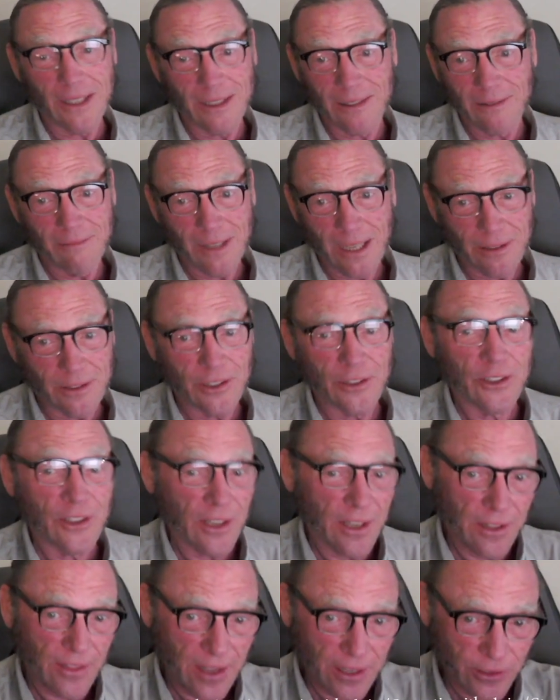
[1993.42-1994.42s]
I'll just
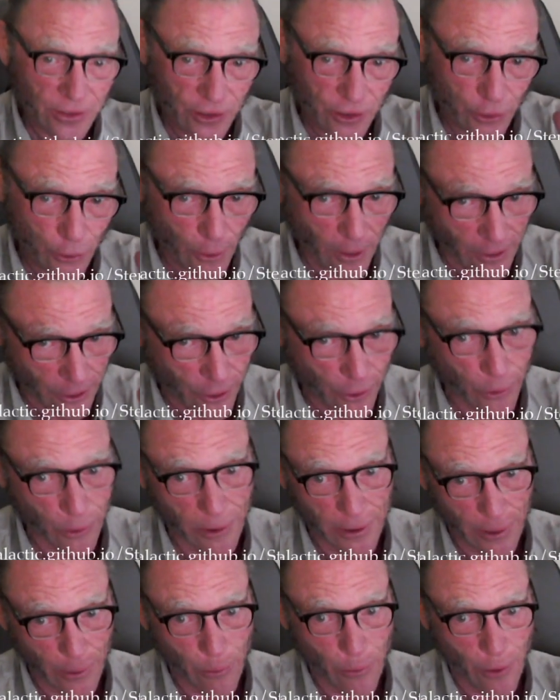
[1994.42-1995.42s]
say that's
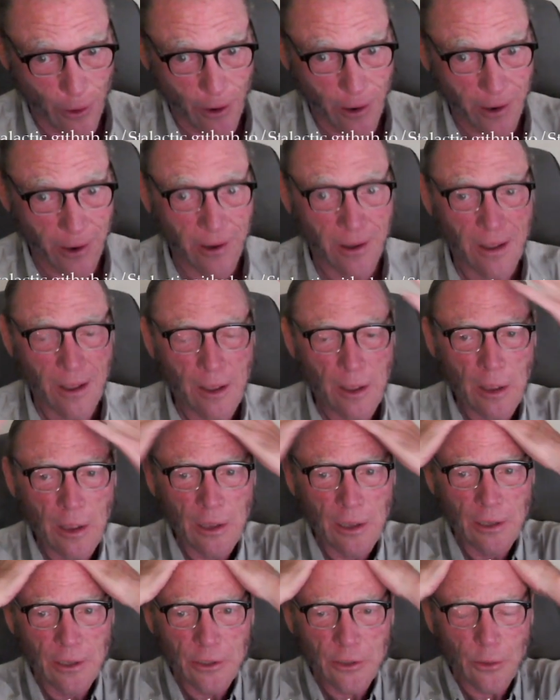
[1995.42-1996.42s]
structurally wrong.
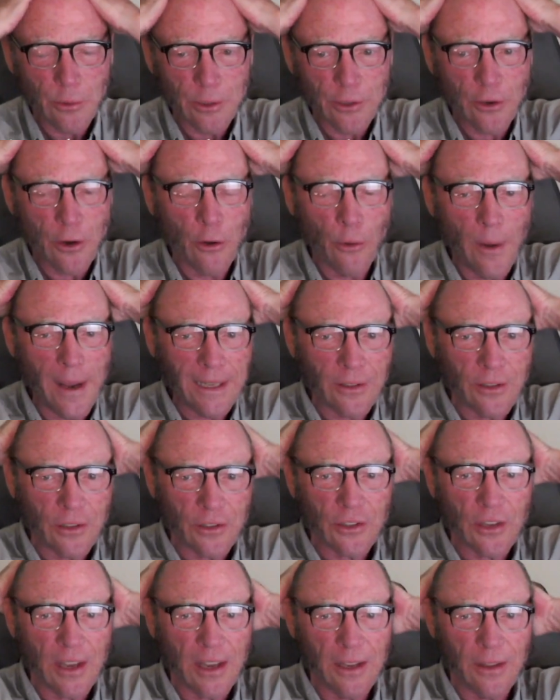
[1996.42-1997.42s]
So it's correct to
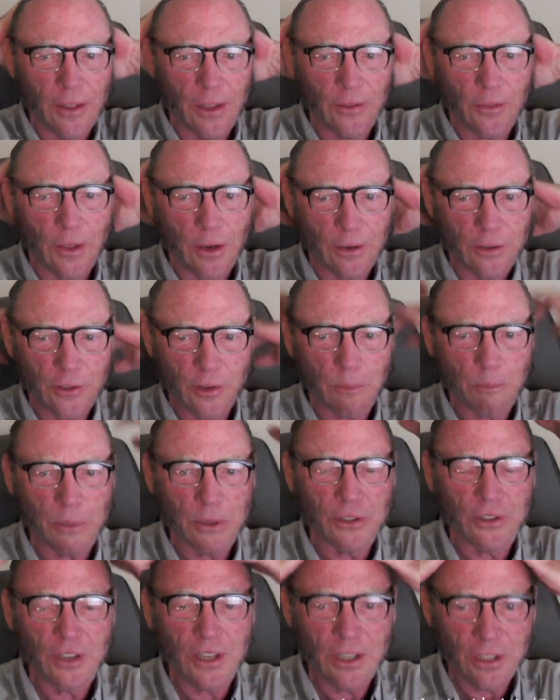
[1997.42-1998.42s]
say that there's a
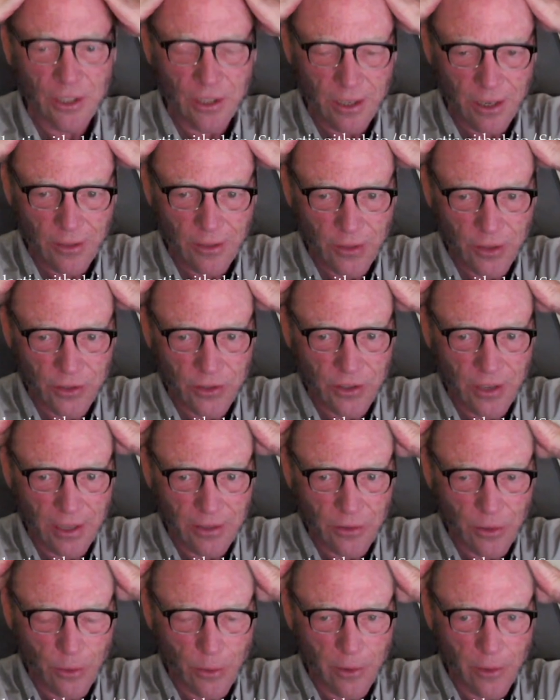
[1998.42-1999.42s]
position at the
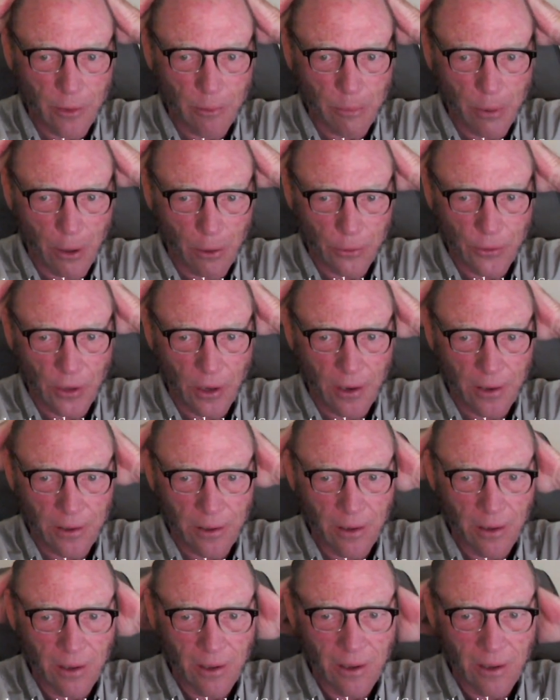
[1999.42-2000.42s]
center of the proton,
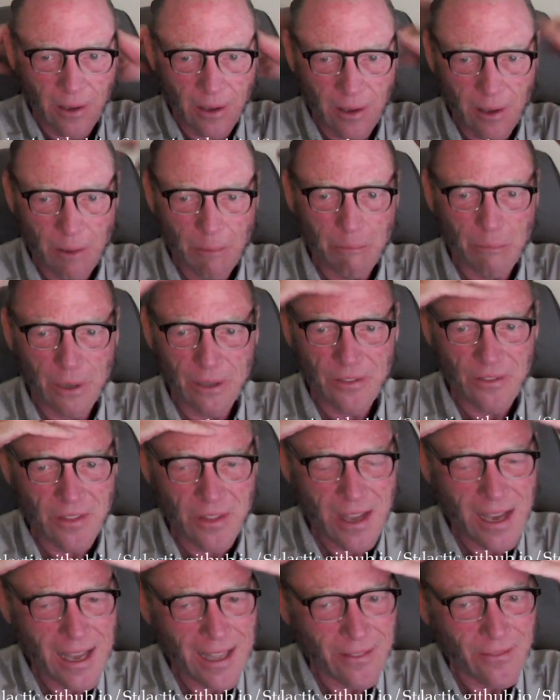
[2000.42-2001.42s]
but
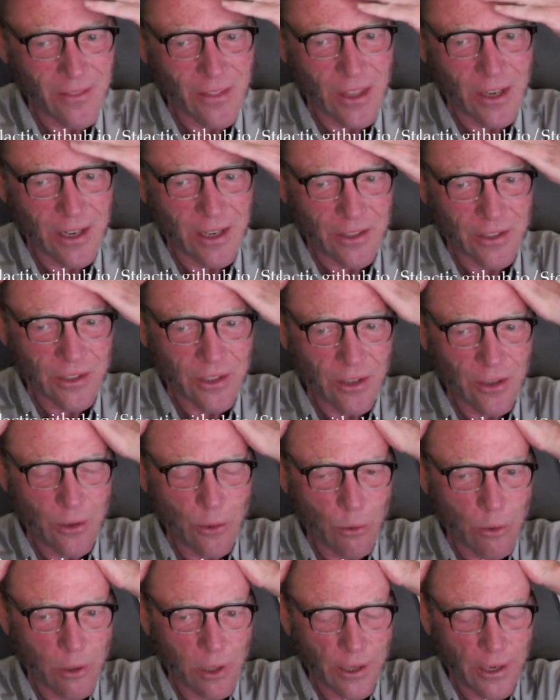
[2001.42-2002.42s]
not that it's a
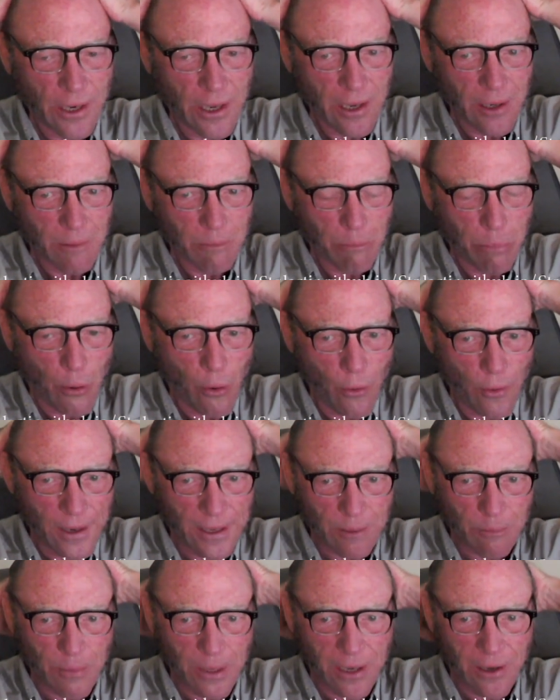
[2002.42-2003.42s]
Euclidean
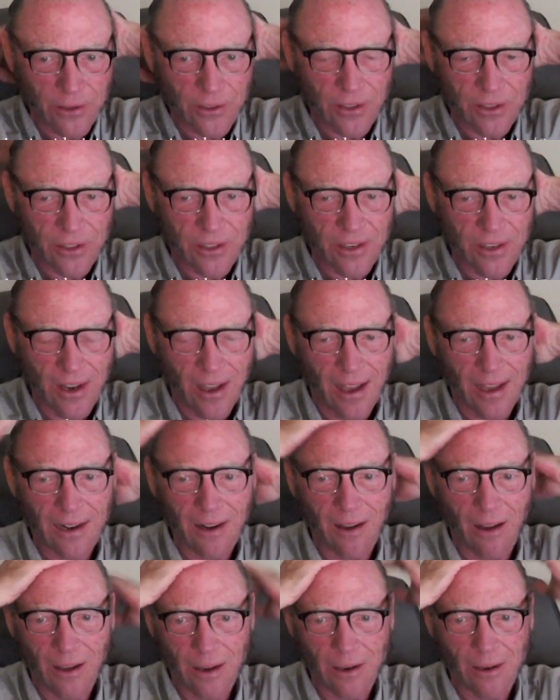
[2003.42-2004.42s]
point, because it's not
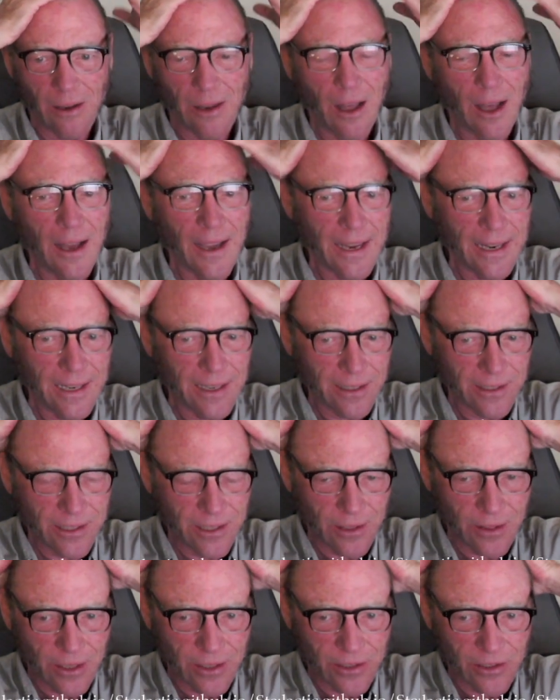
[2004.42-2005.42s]
on a line. It's
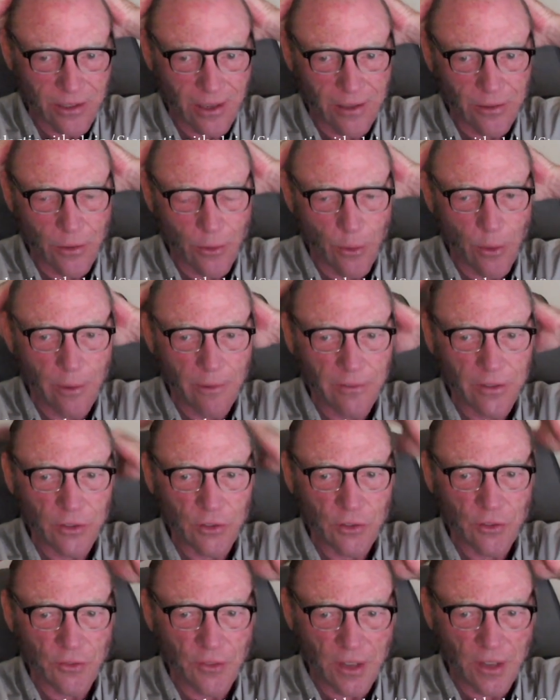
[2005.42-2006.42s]
at the center of a
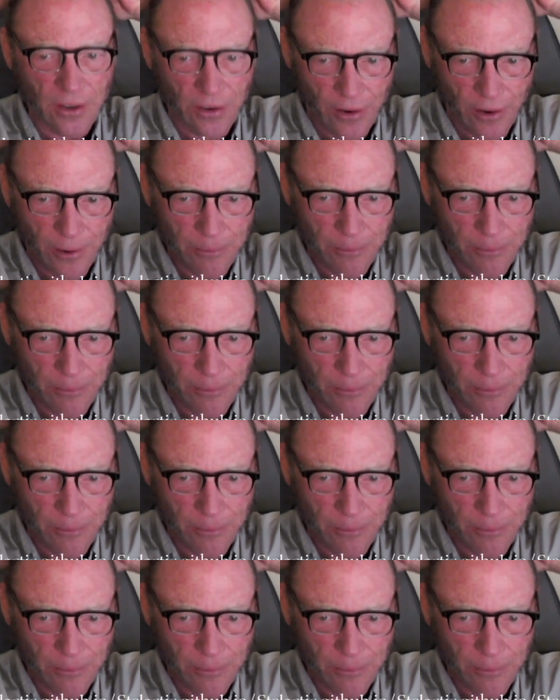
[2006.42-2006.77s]
sphere,